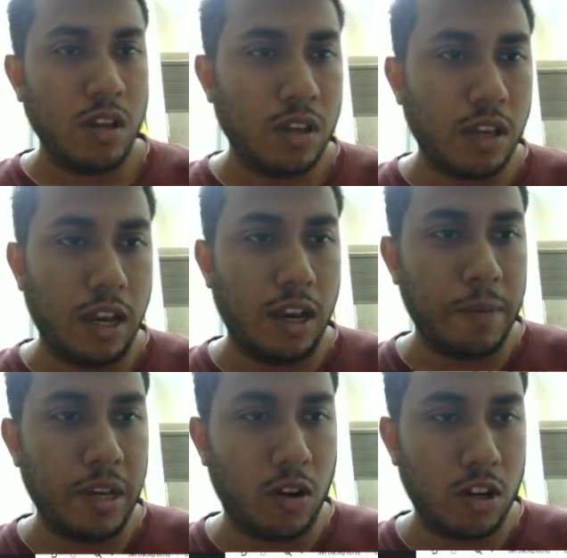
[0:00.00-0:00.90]
Yeah, am I
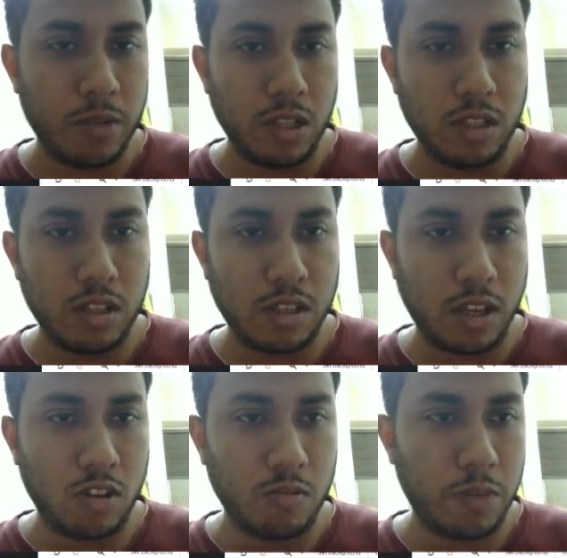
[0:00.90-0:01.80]
audible?
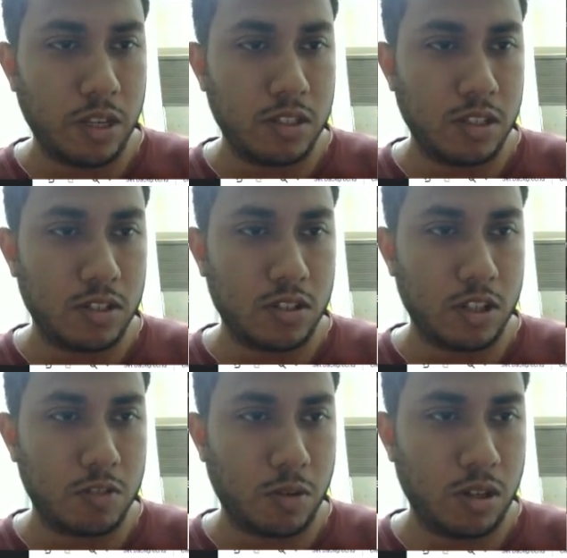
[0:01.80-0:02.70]
Can you please just
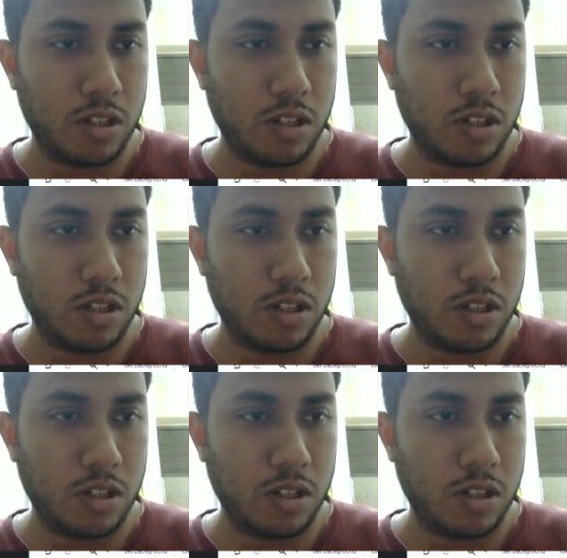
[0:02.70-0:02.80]
respond?